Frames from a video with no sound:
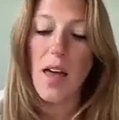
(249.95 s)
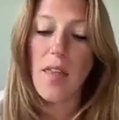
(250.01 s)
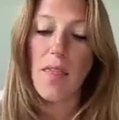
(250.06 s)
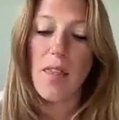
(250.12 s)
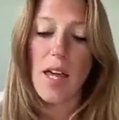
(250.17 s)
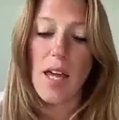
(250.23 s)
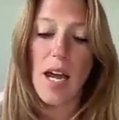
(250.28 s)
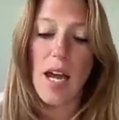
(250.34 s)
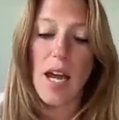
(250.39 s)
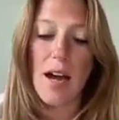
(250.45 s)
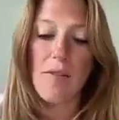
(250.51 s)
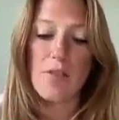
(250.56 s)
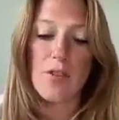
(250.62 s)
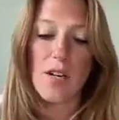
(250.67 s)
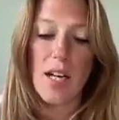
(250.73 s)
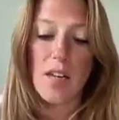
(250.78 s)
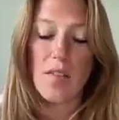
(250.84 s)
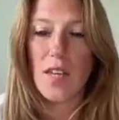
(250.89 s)
And then
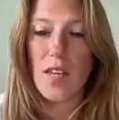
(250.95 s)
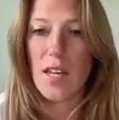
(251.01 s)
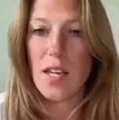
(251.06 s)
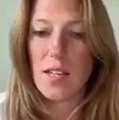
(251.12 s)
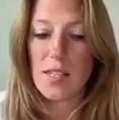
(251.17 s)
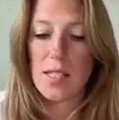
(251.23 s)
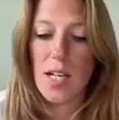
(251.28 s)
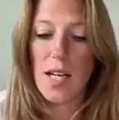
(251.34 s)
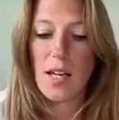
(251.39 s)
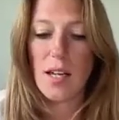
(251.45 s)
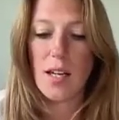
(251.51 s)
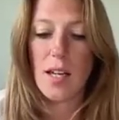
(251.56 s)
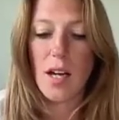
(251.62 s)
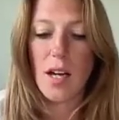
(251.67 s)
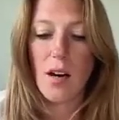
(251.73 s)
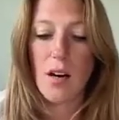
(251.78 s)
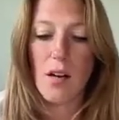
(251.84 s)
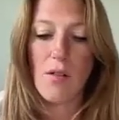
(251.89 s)
after I get the kids taken
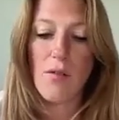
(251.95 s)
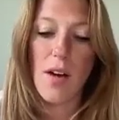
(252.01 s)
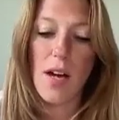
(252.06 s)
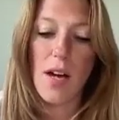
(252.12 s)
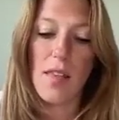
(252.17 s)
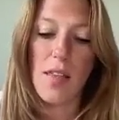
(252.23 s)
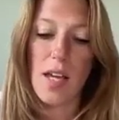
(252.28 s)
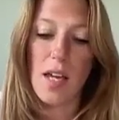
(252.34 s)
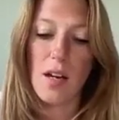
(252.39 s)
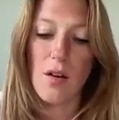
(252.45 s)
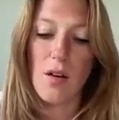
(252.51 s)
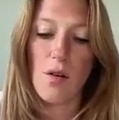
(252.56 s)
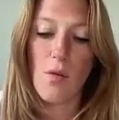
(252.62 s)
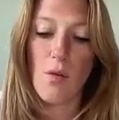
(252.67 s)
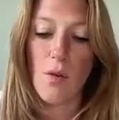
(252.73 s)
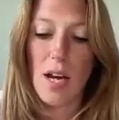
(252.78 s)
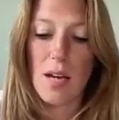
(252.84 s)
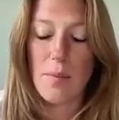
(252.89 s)
care of, I then
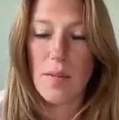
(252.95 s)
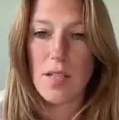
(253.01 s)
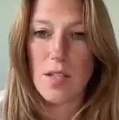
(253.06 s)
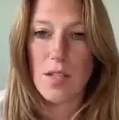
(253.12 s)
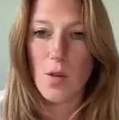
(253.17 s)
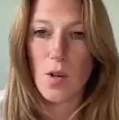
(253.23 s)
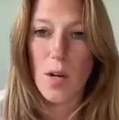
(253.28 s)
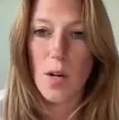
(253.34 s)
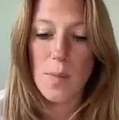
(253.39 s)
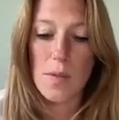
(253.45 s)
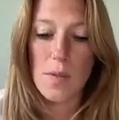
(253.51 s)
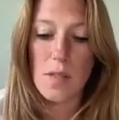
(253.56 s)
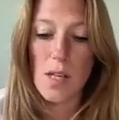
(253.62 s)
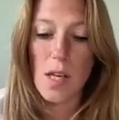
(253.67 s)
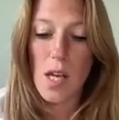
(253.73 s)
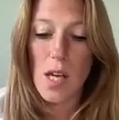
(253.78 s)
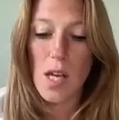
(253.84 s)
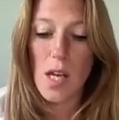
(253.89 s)
write my scripts.